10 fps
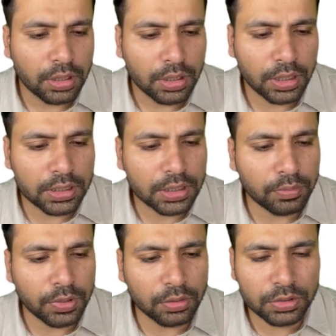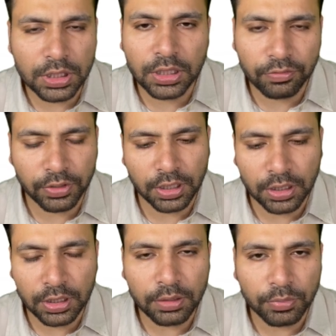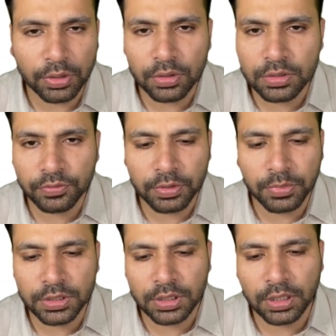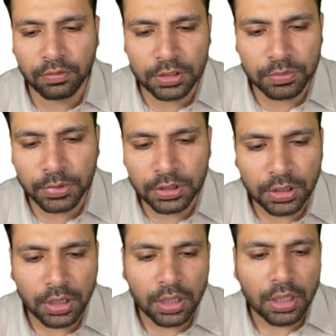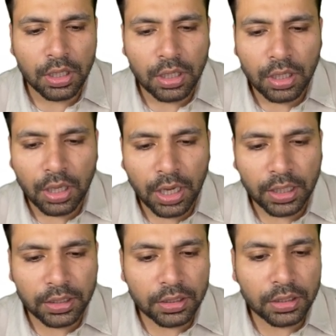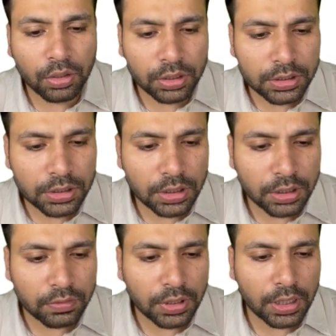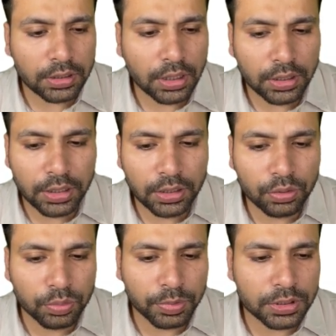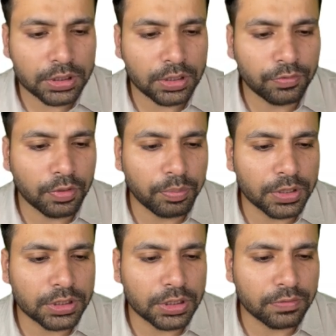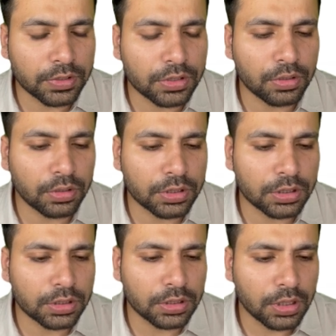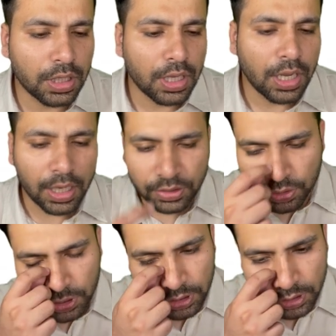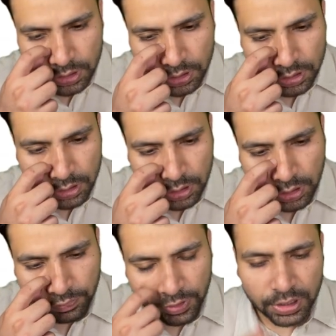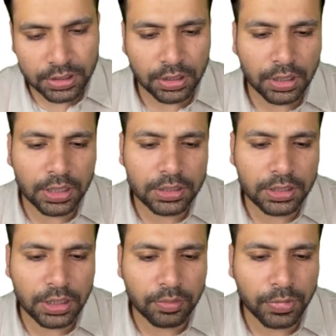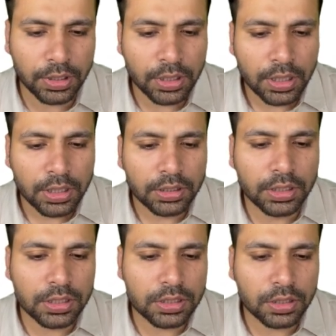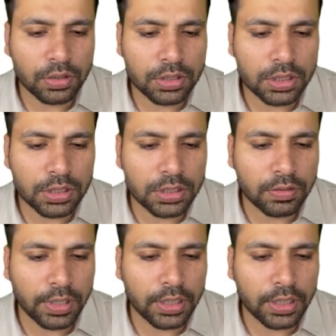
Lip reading: it has come down significantly because of the major advancement. And in the non-injured liver, and 32% for patient with cirrhosis. Actually, this is a very generalized statement. This cirrhosis is divided